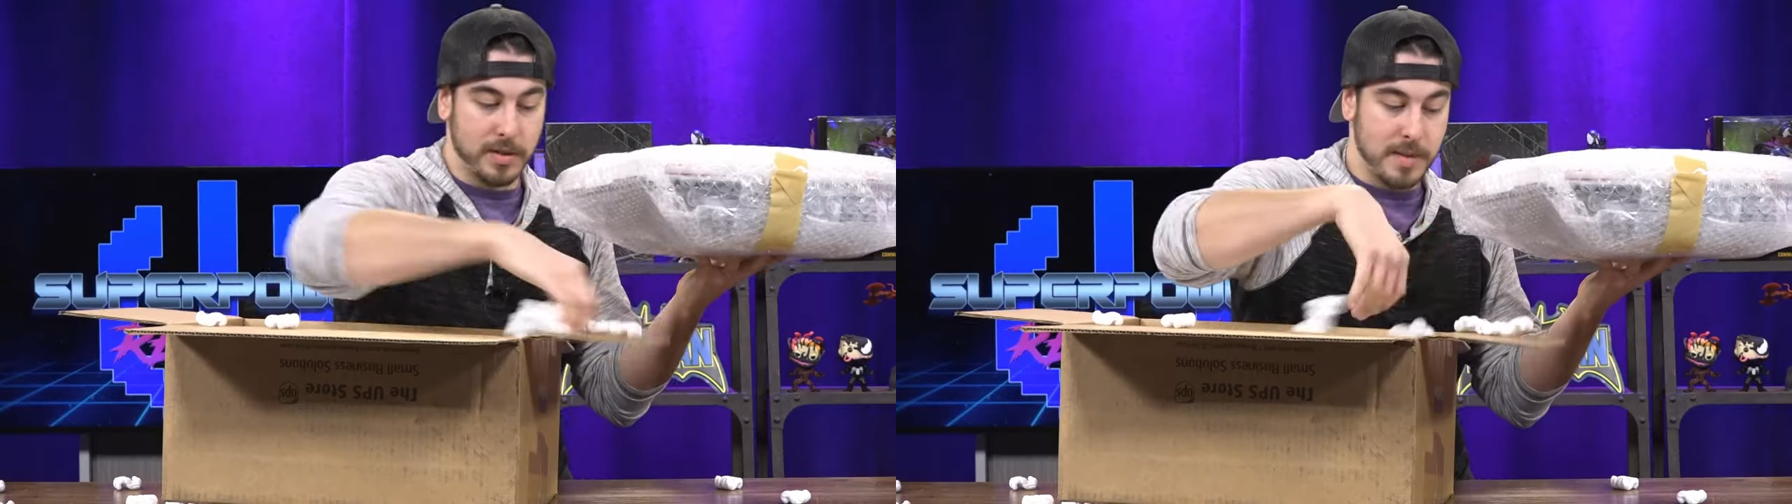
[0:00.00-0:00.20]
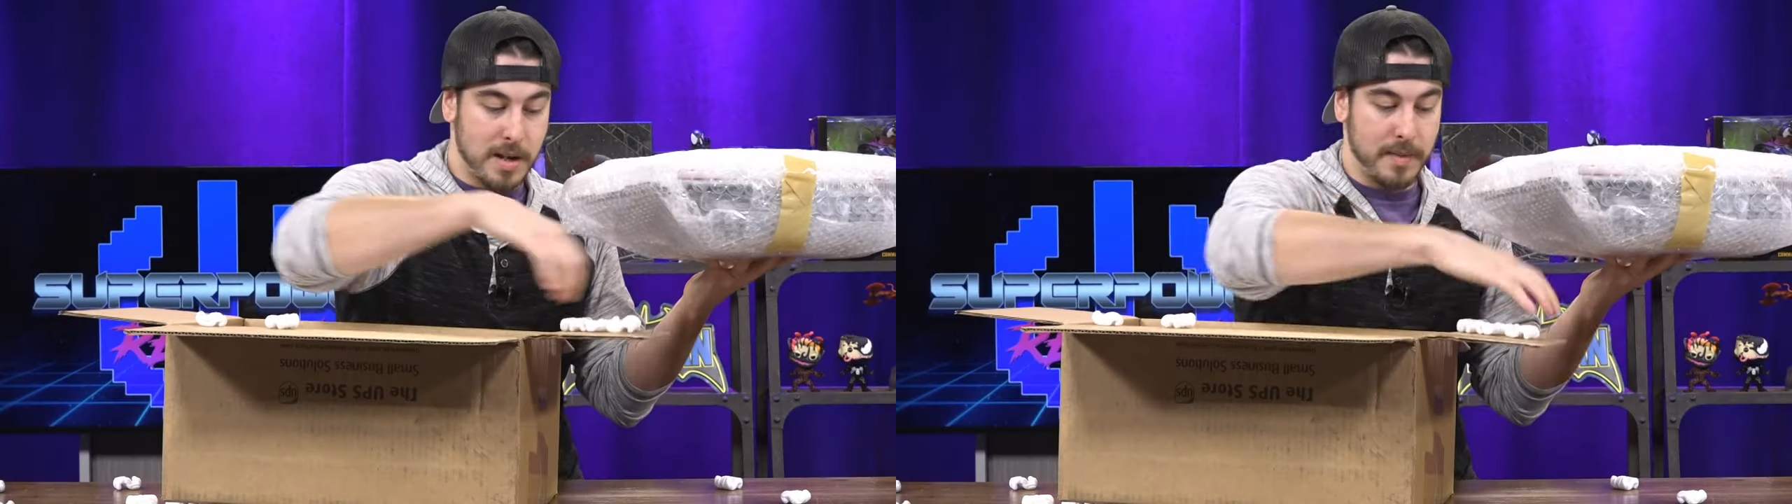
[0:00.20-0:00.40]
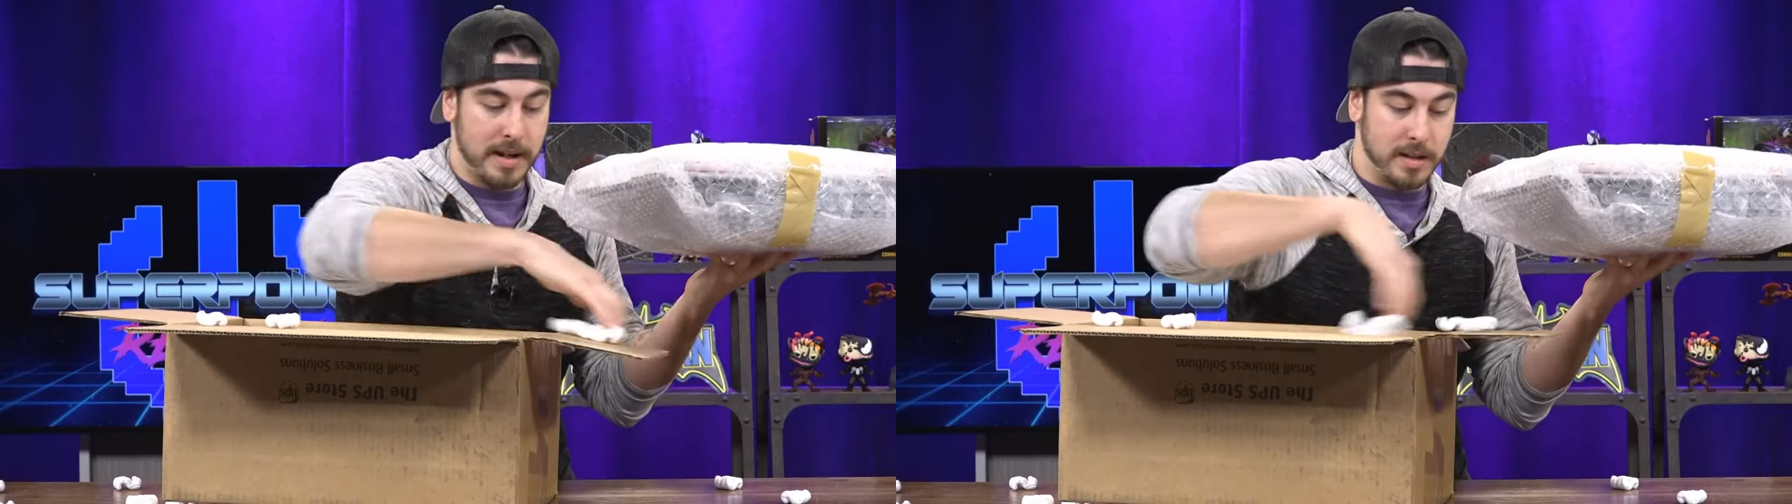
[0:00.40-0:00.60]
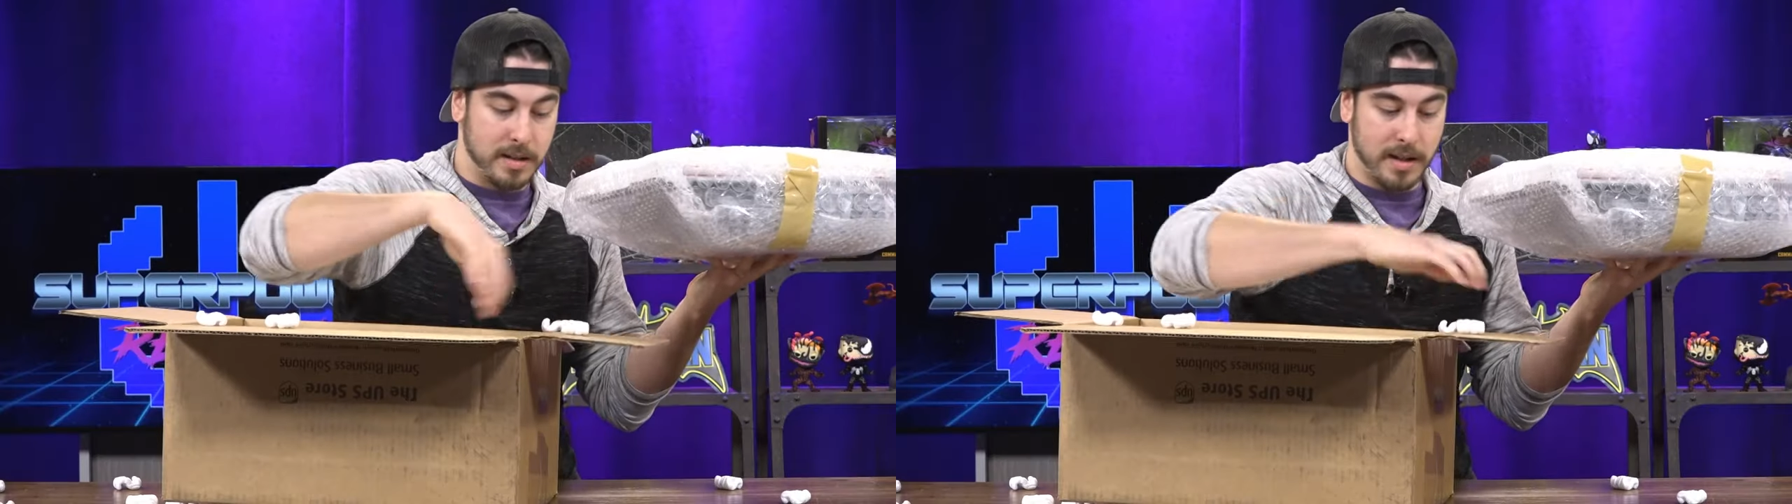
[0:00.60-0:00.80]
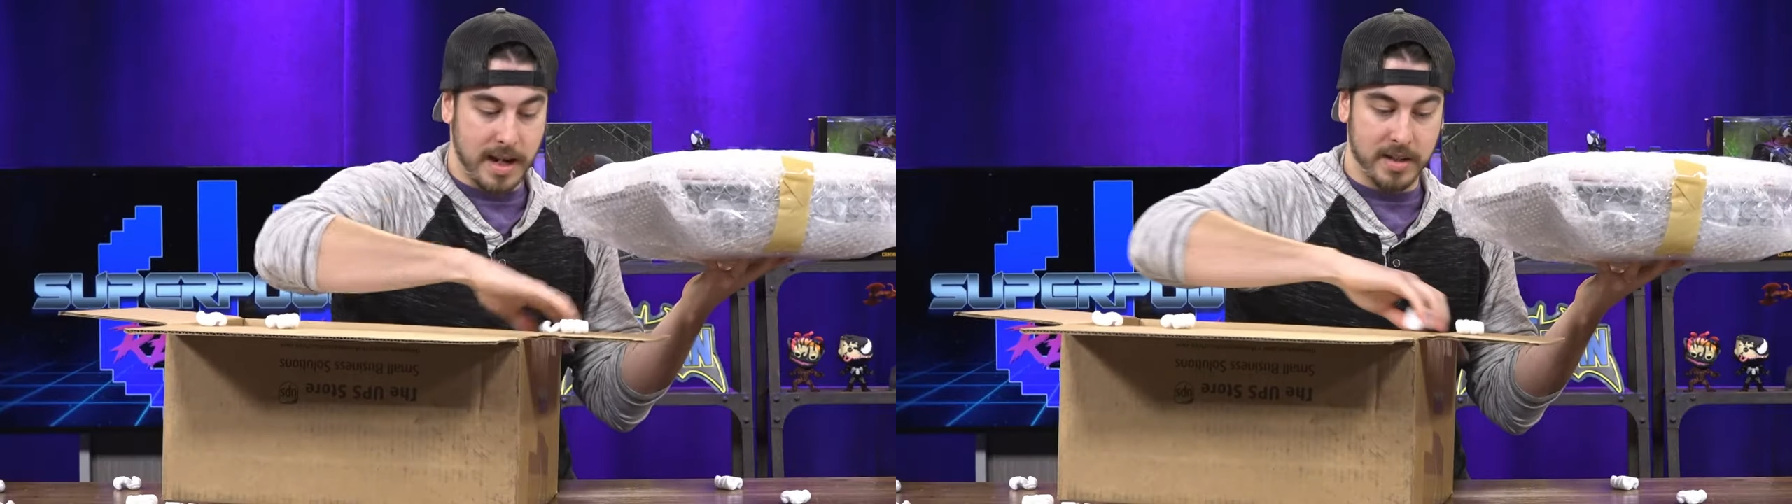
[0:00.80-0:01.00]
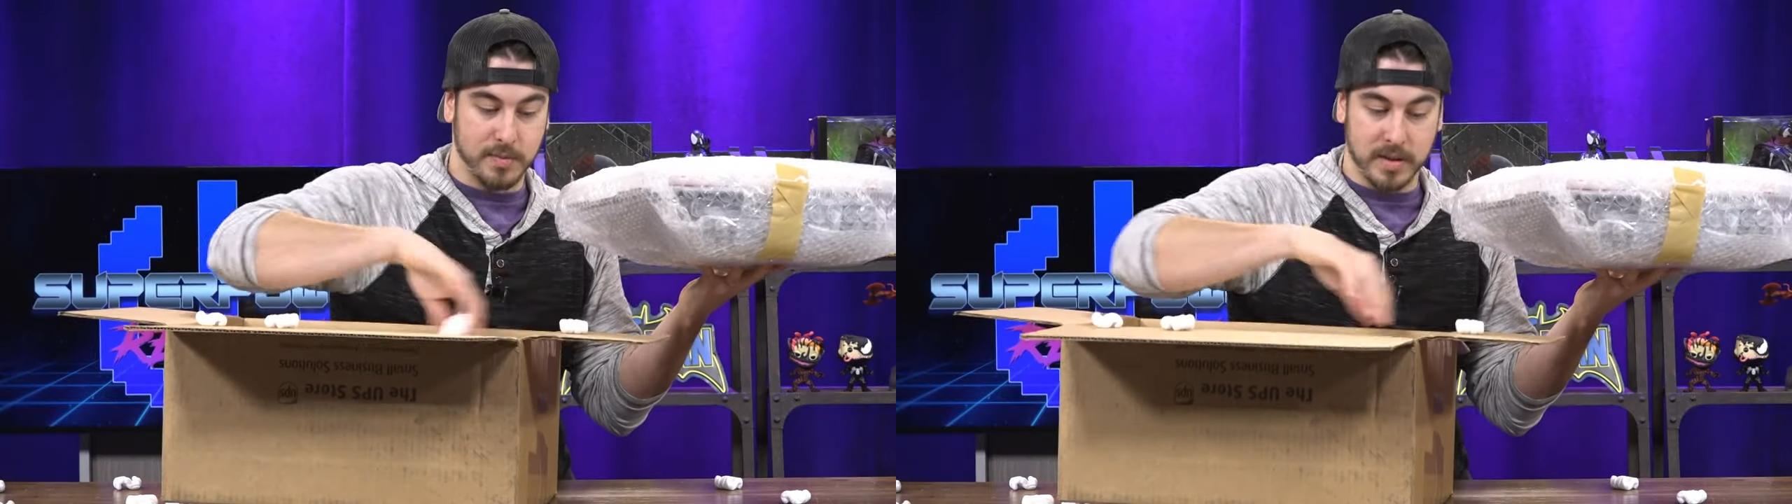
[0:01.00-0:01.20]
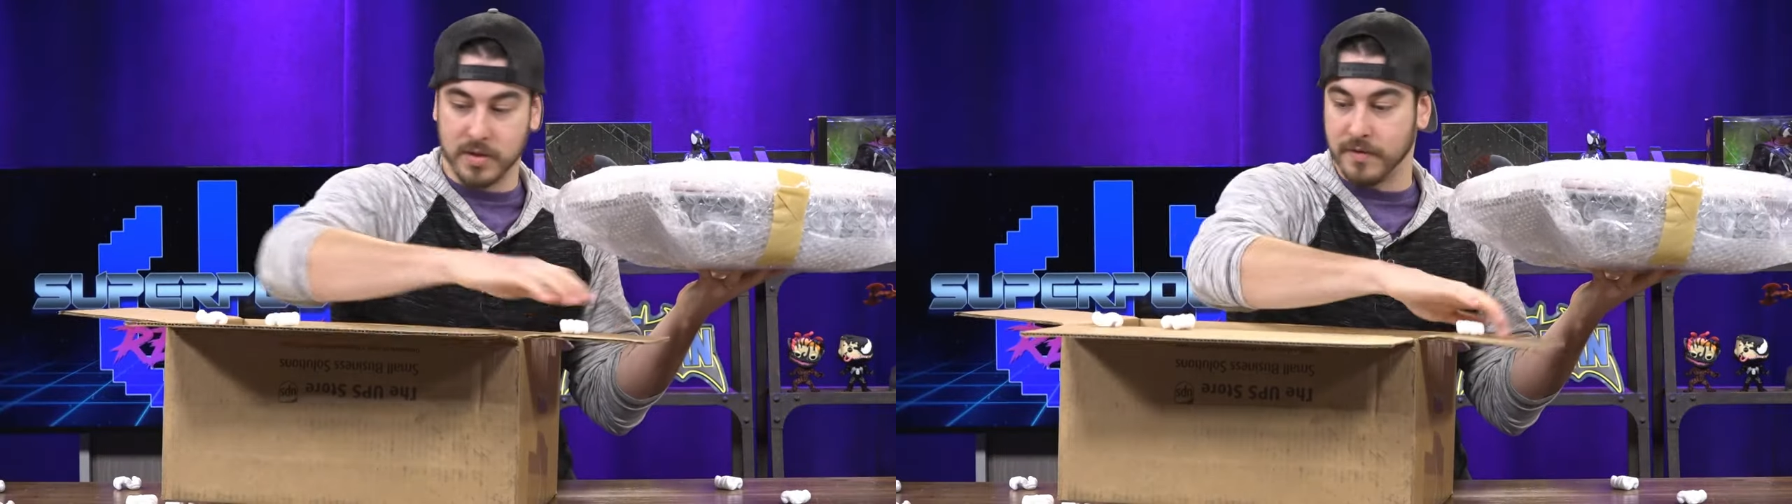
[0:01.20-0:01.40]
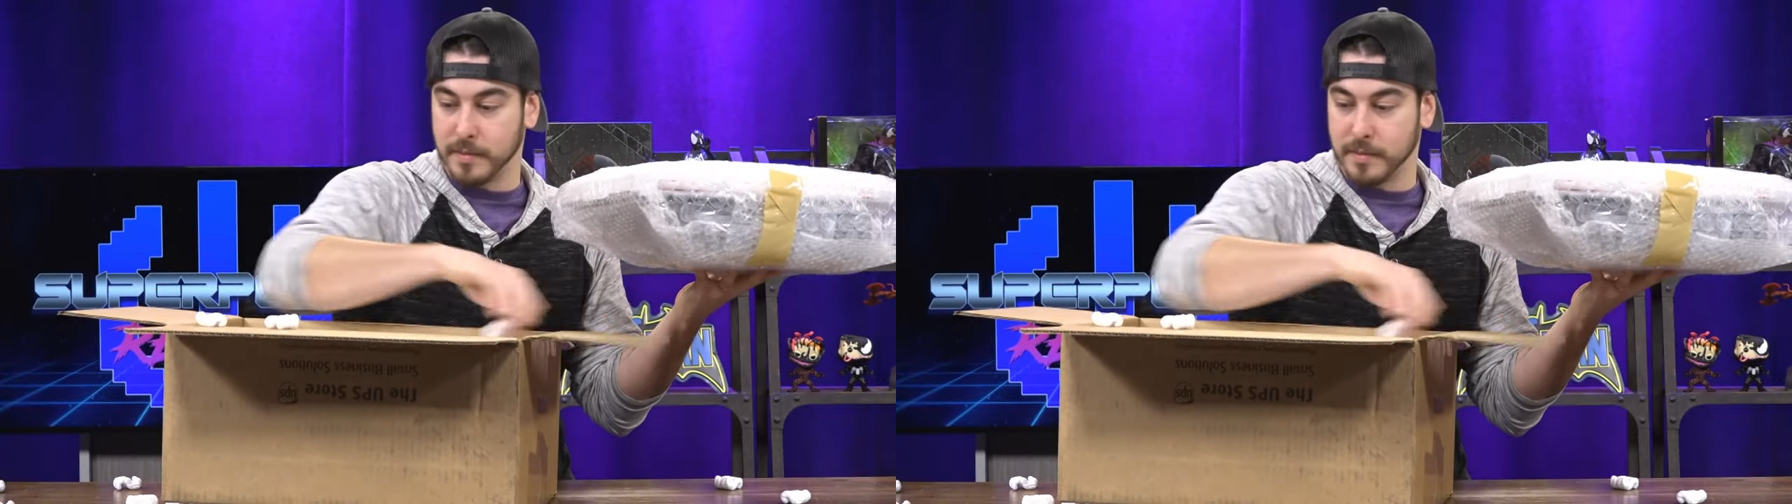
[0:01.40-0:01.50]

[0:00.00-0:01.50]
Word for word: I'm not making as much of a